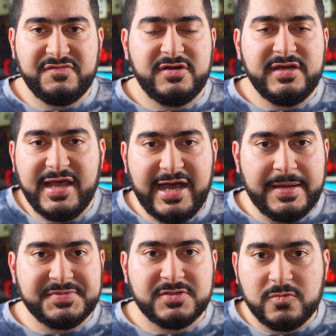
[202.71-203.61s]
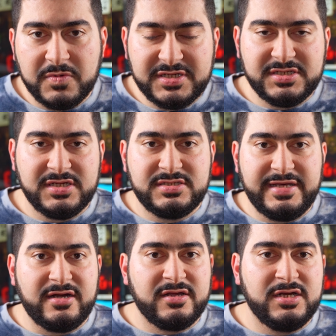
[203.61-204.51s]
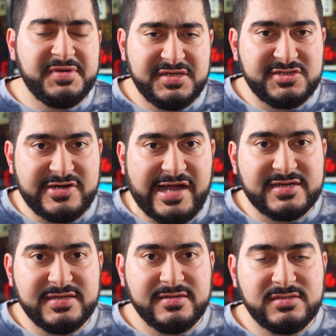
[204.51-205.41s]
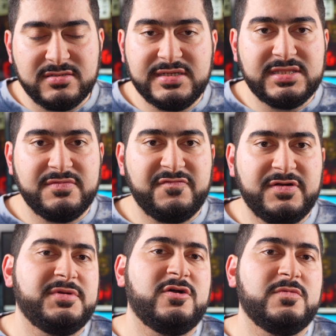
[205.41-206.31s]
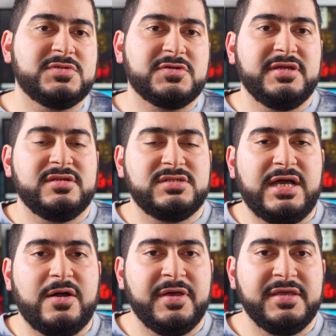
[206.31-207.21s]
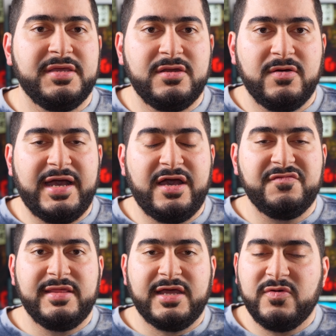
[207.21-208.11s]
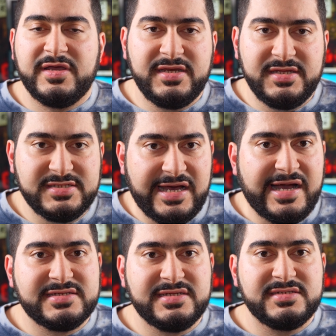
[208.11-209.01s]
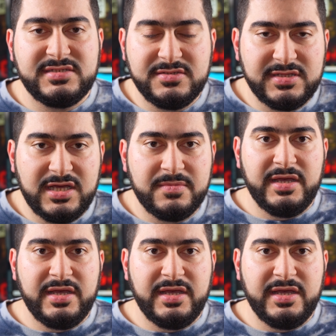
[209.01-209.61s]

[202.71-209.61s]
there are any apps or widgets that are going to be distracting, delete them from your home screen so that way you don't have that quick and easy access to them,